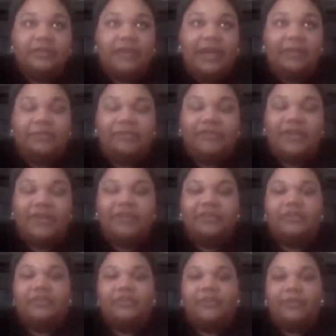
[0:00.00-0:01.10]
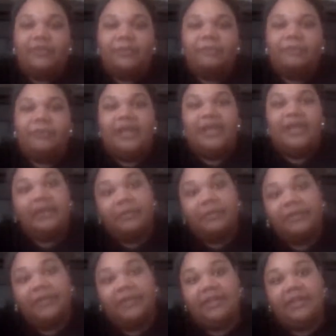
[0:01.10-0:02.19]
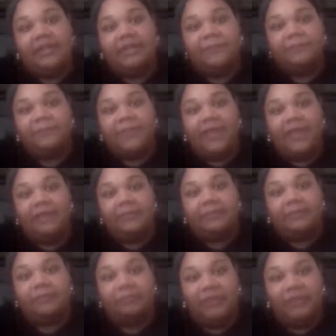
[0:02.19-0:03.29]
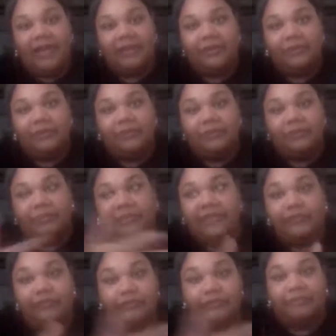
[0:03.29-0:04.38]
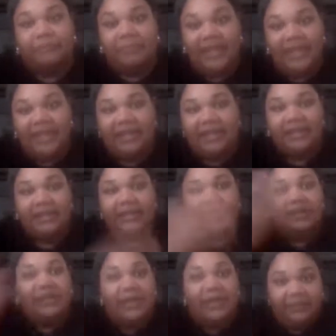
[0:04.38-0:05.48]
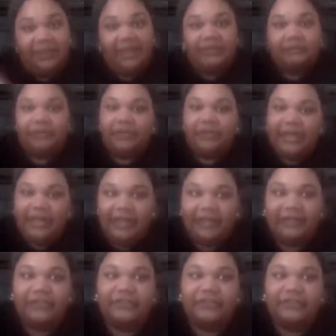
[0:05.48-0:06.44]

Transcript: I was trying to look for a company that was black owned, but they sold paint, and now they have Claire.